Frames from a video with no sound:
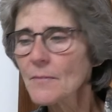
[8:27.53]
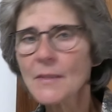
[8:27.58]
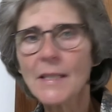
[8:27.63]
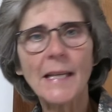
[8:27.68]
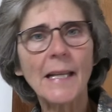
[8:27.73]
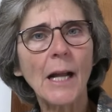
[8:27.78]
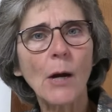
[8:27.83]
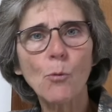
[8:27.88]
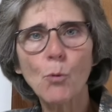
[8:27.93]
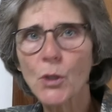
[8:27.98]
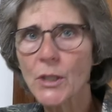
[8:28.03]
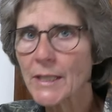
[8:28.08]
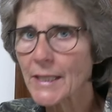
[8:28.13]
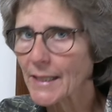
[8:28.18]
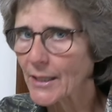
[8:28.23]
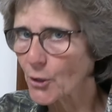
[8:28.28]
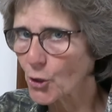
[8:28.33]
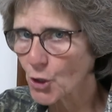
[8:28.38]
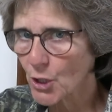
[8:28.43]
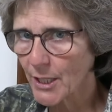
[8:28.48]
And I wouldn't
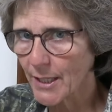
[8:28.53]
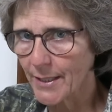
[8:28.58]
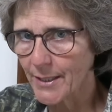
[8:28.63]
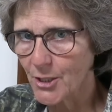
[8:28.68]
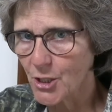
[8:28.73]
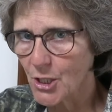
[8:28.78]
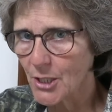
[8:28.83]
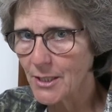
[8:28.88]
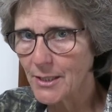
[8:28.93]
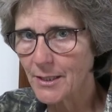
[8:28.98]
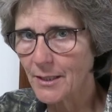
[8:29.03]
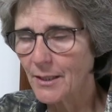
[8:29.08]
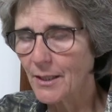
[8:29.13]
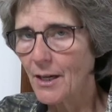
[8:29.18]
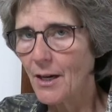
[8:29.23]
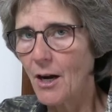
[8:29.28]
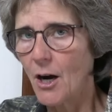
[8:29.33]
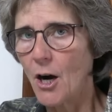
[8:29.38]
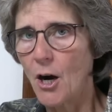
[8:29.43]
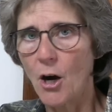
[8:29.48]
let her touch it
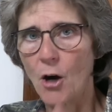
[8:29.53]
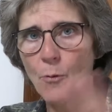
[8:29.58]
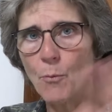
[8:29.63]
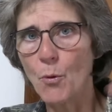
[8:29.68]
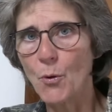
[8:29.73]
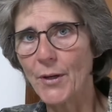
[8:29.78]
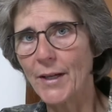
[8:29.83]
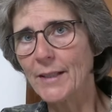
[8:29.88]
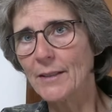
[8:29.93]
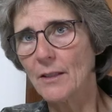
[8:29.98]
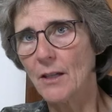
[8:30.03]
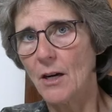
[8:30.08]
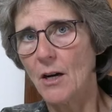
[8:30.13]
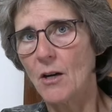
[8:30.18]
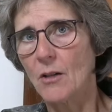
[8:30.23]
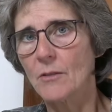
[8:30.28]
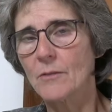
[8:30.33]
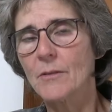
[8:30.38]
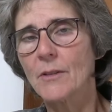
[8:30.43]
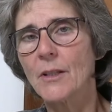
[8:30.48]
all morning
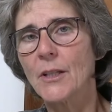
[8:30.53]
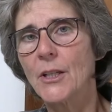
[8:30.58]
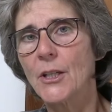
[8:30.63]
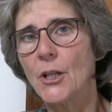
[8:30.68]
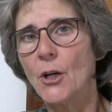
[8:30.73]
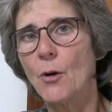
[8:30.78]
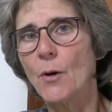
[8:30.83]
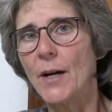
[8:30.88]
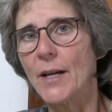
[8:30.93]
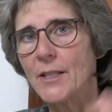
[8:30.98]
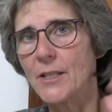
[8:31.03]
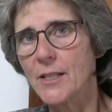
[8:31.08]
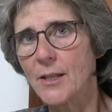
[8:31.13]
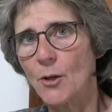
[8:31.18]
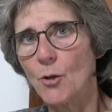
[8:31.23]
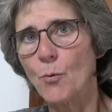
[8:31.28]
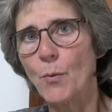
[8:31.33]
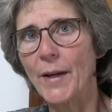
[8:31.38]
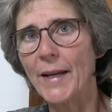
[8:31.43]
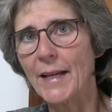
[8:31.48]
long,
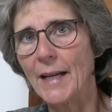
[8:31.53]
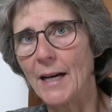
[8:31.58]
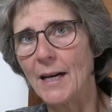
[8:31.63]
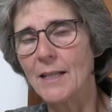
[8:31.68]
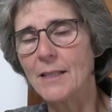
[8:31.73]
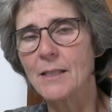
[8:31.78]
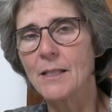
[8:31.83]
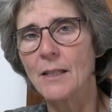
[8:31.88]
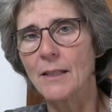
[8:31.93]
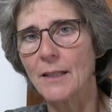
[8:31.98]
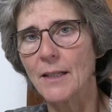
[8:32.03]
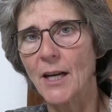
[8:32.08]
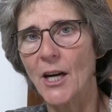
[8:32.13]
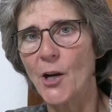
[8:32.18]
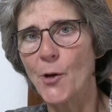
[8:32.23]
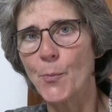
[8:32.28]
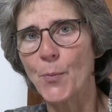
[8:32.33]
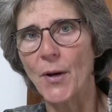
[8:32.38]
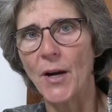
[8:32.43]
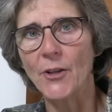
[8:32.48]
until we got to the
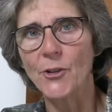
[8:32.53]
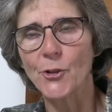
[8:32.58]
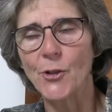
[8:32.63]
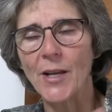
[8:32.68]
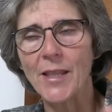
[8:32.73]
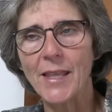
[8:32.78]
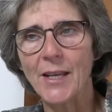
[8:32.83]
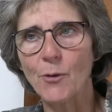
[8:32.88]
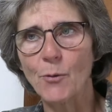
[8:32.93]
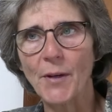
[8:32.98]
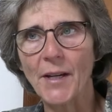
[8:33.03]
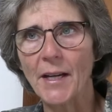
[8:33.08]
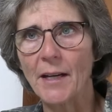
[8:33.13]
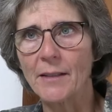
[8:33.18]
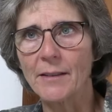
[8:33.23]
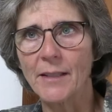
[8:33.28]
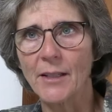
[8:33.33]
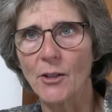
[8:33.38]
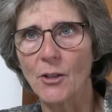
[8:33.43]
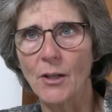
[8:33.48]
chiropractor. I think we
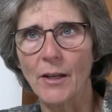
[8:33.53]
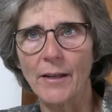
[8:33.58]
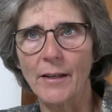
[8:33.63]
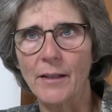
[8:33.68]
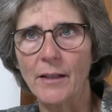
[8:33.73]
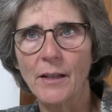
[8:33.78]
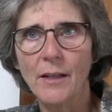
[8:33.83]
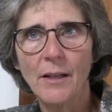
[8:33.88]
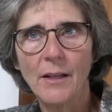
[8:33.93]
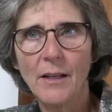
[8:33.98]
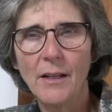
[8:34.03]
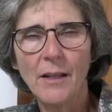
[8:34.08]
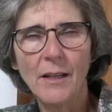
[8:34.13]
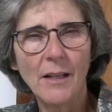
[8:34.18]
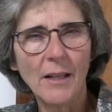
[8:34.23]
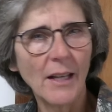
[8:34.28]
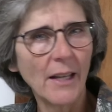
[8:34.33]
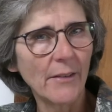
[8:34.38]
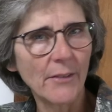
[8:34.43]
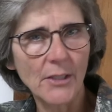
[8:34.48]
got there like
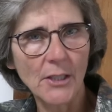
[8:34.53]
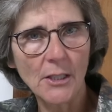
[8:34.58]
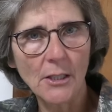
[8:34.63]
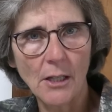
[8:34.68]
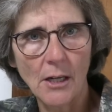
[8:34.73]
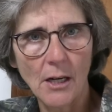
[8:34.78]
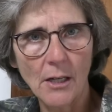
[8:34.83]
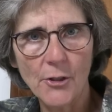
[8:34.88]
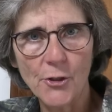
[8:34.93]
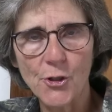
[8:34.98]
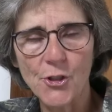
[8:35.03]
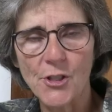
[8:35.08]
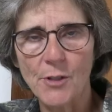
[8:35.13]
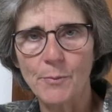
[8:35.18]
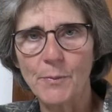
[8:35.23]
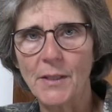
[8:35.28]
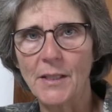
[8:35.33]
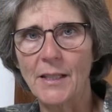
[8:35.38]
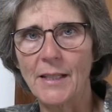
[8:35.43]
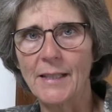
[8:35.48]
11 o'clock or
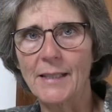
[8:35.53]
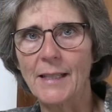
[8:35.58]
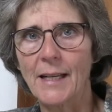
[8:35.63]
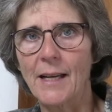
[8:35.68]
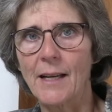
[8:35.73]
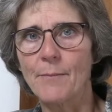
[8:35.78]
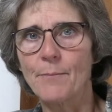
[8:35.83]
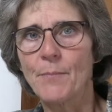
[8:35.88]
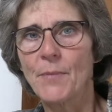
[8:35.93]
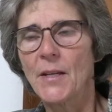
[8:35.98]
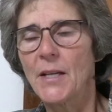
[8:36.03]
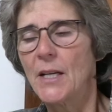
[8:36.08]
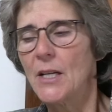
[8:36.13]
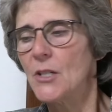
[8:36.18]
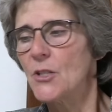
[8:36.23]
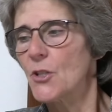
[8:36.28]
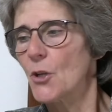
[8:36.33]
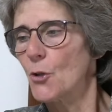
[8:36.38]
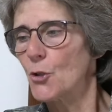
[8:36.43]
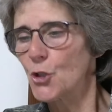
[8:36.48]
something like that.
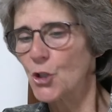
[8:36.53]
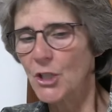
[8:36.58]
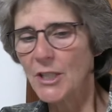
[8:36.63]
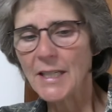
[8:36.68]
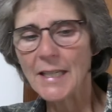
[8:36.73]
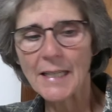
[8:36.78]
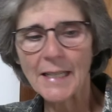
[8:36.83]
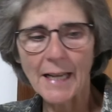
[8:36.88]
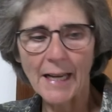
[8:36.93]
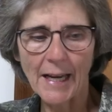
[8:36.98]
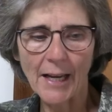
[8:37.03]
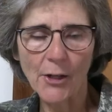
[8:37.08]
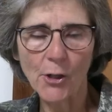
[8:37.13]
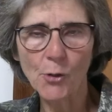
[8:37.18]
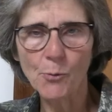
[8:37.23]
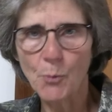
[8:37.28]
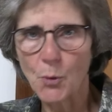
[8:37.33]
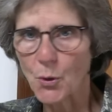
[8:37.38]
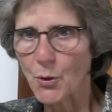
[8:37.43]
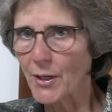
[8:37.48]
So she had
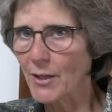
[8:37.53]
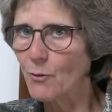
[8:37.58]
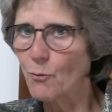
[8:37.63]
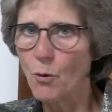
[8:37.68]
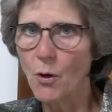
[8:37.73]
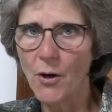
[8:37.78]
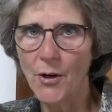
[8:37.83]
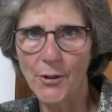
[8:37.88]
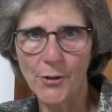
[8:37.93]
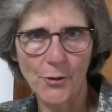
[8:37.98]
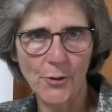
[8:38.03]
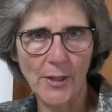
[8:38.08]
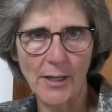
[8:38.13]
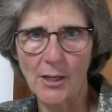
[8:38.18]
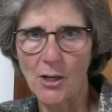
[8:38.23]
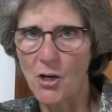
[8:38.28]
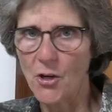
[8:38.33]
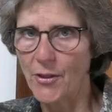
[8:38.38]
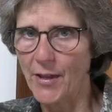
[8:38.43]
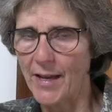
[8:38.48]
her morning water and
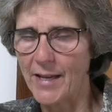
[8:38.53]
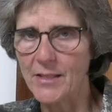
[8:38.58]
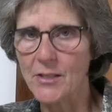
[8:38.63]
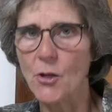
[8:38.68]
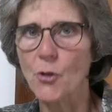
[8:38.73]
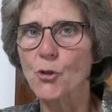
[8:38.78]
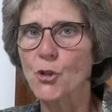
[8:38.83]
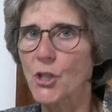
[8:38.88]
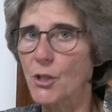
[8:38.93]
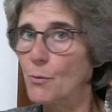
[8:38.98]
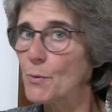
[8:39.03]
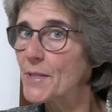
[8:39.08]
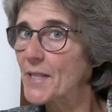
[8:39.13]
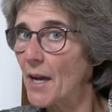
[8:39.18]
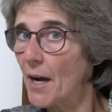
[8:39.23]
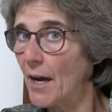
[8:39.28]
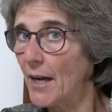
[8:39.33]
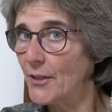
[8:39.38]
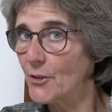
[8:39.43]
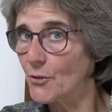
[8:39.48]
all that, so she was
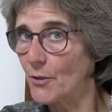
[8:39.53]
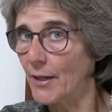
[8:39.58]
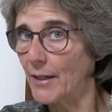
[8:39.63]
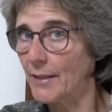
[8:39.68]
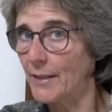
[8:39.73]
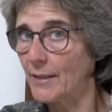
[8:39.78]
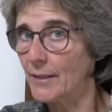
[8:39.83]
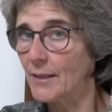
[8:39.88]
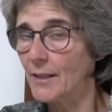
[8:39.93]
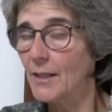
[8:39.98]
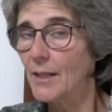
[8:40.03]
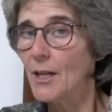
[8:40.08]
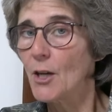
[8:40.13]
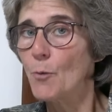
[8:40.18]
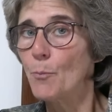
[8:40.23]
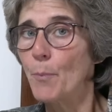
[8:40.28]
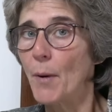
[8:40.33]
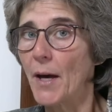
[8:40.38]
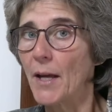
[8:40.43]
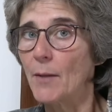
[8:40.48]
hydrated.
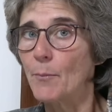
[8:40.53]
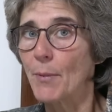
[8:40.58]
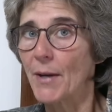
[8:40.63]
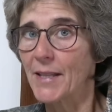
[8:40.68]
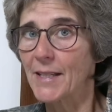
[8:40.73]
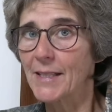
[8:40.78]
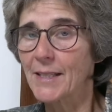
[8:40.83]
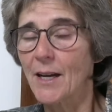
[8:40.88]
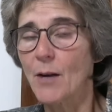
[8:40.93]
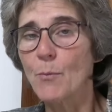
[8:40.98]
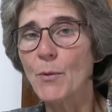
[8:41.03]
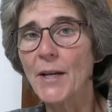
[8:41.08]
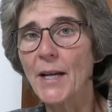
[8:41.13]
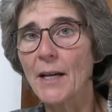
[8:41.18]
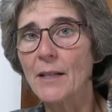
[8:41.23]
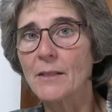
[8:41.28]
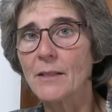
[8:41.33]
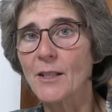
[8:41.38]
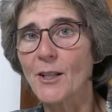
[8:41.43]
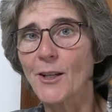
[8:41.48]
But by the time we
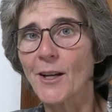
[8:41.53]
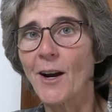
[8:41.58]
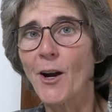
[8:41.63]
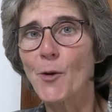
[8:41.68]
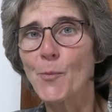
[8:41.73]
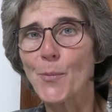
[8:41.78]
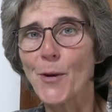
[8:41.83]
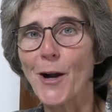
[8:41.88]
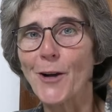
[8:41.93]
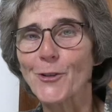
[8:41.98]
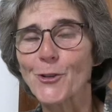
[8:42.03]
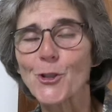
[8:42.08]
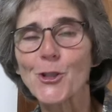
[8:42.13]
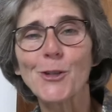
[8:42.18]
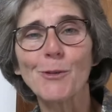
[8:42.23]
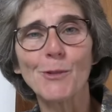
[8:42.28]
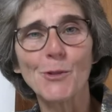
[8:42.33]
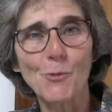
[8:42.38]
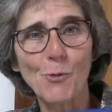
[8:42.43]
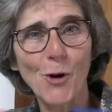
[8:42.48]
got to the chiropractor,
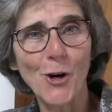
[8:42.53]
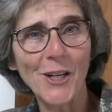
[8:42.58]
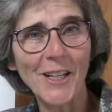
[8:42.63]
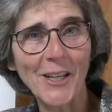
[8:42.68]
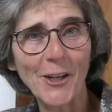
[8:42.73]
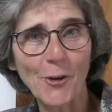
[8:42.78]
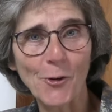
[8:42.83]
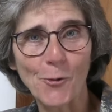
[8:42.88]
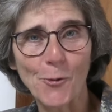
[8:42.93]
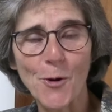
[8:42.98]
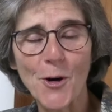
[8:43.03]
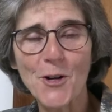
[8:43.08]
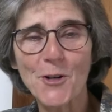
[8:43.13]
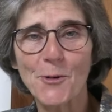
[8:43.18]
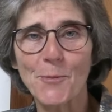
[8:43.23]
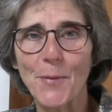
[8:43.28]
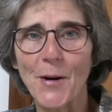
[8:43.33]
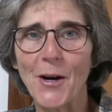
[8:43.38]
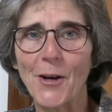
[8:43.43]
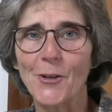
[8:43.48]
she was wanting her
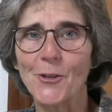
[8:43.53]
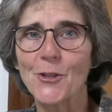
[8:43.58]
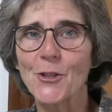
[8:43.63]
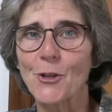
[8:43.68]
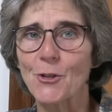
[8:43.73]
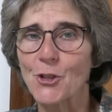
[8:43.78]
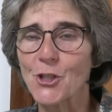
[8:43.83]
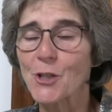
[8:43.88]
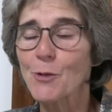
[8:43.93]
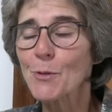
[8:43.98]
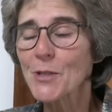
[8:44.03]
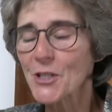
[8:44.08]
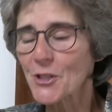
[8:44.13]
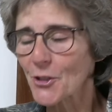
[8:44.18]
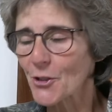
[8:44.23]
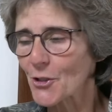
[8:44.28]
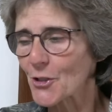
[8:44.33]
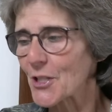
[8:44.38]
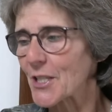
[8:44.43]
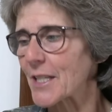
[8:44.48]
water bottle, so she was
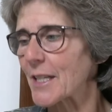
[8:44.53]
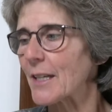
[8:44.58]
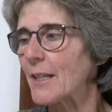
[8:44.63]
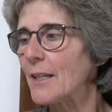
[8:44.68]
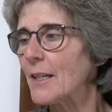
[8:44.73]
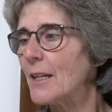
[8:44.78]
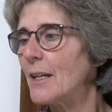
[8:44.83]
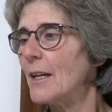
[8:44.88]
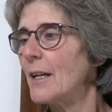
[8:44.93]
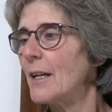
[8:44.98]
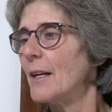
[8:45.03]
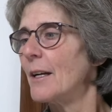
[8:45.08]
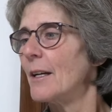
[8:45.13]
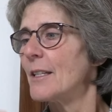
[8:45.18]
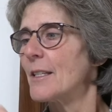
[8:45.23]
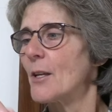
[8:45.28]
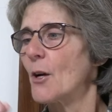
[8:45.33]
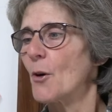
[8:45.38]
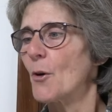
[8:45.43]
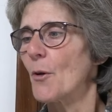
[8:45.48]
thirsty.
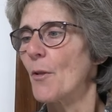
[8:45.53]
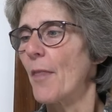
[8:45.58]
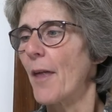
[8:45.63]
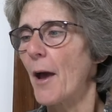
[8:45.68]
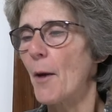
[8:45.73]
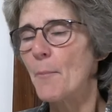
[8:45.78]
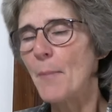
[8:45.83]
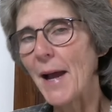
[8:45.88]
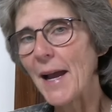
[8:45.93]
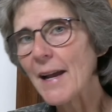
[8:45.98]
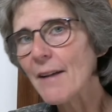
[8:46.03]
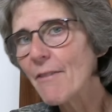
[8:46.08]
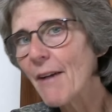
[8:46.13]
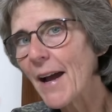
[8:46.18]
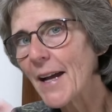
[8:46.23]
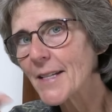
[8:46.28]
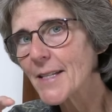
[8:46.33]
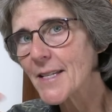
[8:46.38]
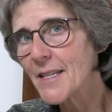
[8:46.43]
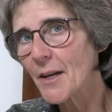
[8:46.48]
So that may have
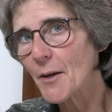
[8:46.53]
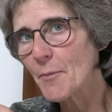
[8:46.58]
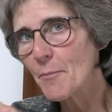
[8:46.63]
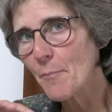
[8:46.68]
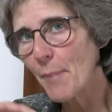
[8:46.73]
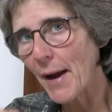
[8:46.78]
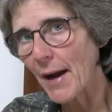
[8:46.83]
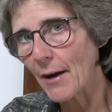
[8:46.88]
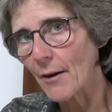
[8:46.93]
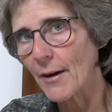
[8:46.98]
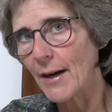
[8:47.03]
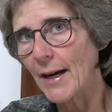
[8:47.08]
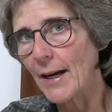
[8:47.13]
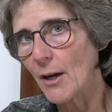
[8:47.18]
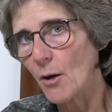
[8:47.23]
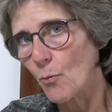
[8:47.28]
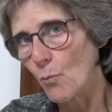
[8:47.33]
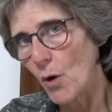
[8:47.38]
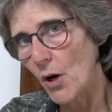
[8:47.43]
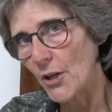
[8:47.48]
had some bearing
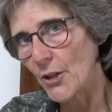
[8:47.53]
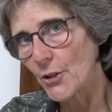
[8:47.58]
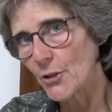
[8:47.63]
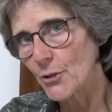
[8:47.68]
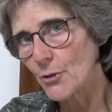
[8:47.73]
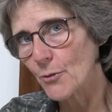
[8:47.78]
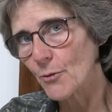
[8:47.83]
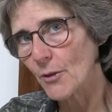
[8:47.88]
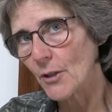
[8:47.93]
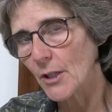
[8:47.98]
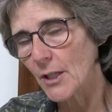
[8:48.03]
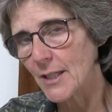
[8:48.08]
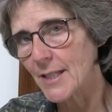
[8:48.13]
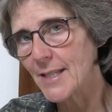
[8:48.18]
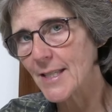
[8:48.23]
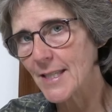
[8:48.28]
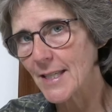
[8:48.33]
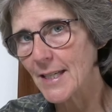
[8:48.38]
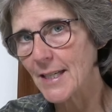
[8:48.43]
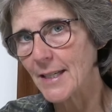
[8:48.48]
on what you're going to
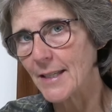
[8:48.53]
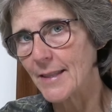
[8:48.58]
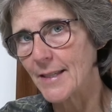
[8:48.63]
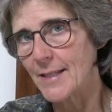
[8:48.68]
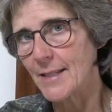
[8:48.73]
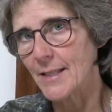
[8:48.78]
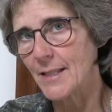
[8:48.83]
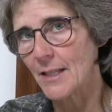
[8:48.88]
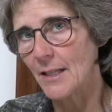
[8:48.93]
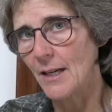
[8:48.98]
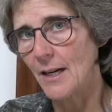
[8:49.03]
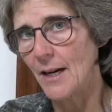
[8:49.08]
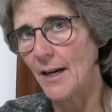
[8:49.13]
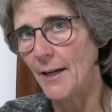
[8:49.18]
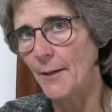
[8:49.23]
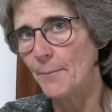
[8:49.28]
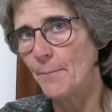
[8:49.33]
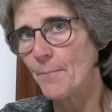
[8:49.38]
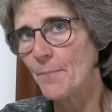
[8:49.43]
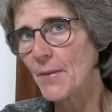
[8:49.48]
see in this
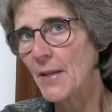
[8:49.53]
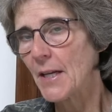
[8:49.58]
slide.